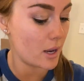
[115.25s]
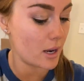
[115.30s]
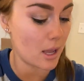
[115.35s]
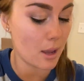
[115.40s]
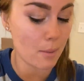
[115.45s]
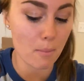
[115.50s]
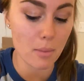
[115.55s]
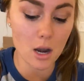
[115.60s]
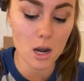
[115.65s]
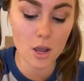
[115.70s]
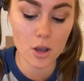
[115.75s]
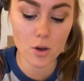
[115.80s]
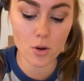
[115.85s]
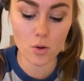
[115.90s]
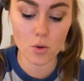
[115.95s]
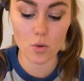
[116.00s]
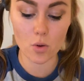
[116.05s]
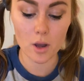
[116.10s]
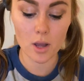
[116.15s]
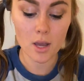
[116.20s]

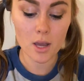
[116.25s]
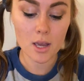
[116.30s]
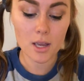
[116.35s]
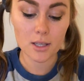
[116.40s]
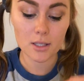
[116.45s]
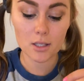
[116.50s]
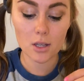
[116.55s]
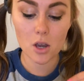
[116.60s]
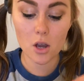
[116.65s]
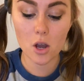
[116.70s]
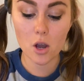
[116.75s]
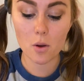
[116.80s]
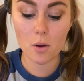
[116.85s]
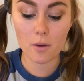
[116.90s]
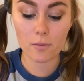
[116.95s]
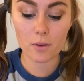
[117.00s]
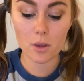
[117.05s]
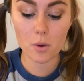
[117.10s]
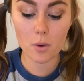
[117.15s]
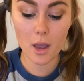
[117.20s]
blue. So
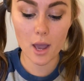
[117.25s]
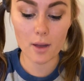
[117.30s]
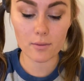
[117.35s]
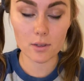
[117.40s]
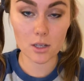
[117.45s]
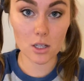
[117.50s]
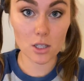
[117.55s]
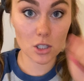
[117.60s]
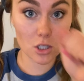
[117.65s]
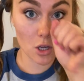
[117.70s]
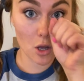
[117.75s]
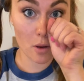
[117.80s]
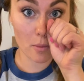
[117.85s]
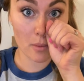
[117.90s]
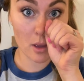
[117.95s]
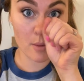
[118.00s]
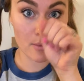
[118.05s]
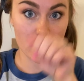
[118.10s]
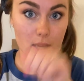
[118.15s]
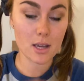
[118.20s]
if you have dish soap,
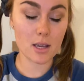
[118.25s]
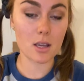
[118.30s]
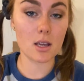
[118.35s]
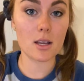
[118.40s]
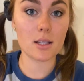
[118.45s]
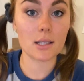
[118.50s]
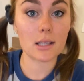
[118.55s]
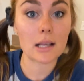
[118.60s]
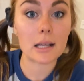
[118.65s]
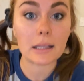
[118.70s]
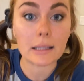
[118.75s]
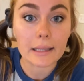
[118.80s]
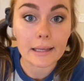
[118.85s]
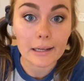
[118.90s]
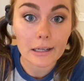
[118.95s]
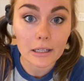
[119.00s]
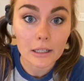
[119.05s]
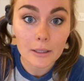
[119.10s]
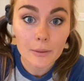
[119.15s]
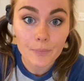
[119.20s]
maybe it's
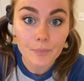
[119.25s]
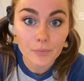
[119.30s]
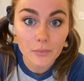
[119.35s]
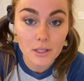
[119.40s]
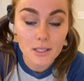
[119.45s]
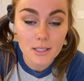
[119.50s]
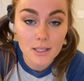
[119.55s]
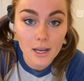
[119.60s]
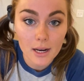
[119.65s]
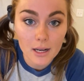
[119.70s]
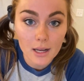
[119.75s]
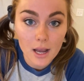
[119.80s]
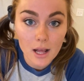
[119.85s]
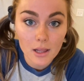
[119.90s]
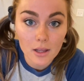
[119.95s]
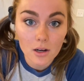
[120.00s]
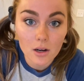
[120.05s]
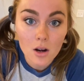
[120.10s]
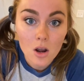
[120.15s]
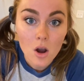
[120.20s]
clear, it's not a
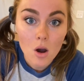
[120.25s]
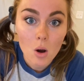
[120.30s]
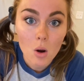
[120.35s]
color,